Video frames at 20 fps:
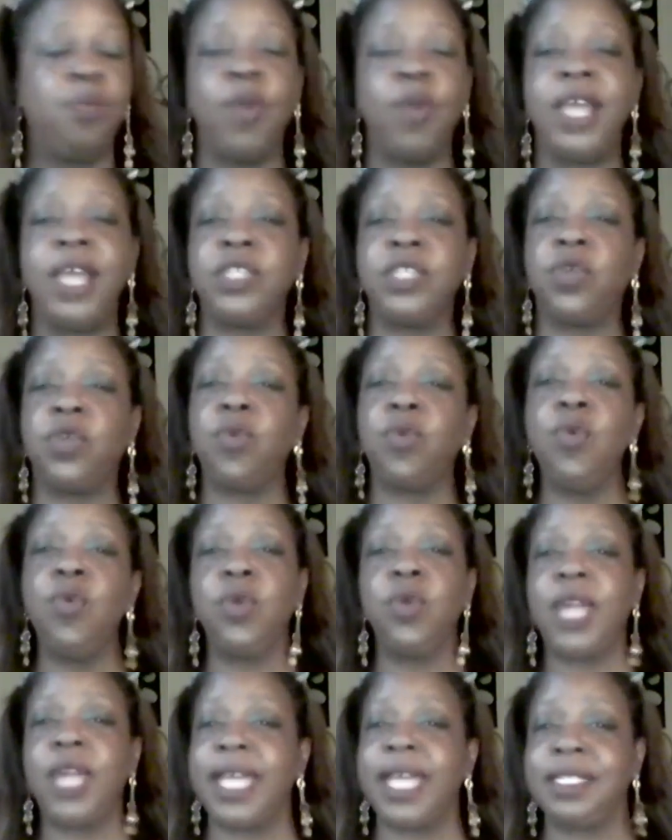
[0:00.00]
as
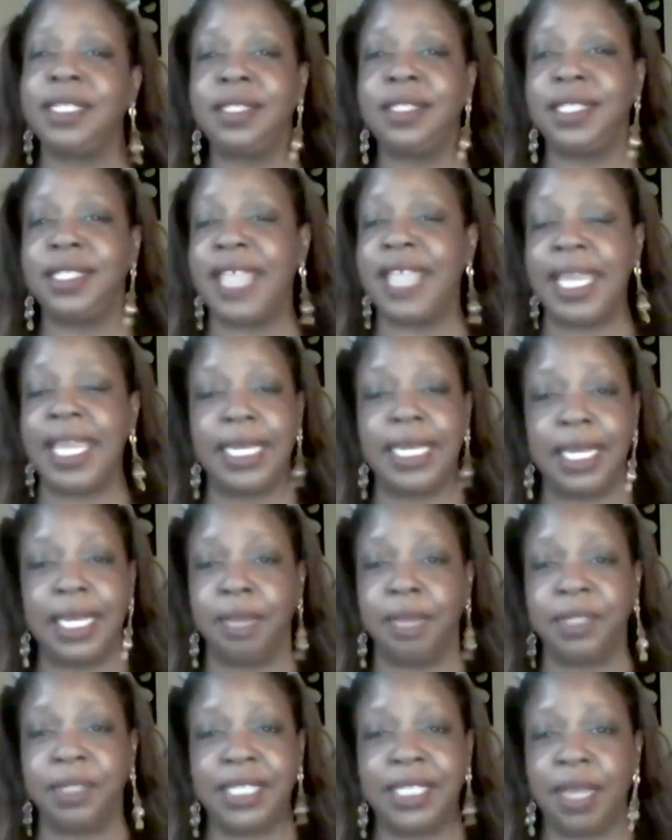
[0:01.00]
cruel as Satan
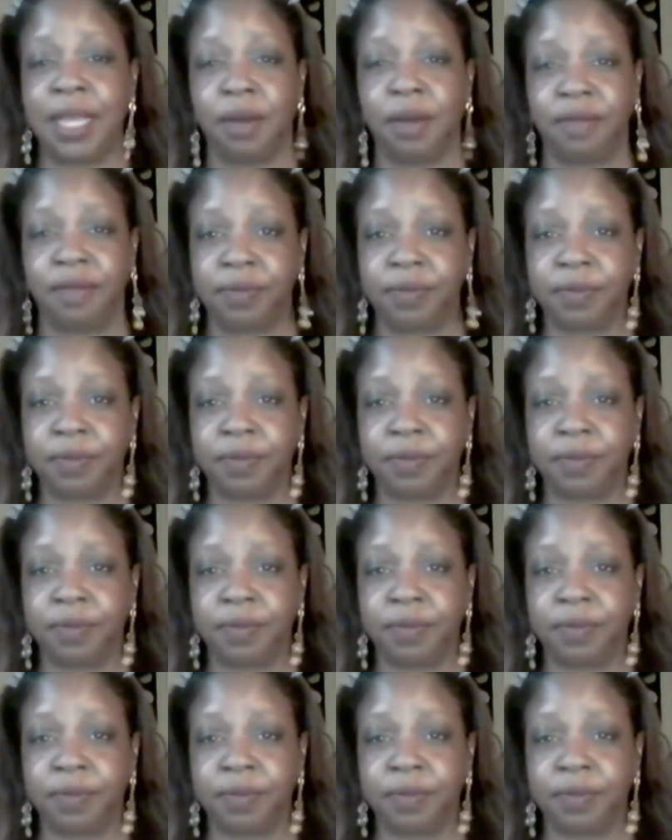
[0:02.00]
himself.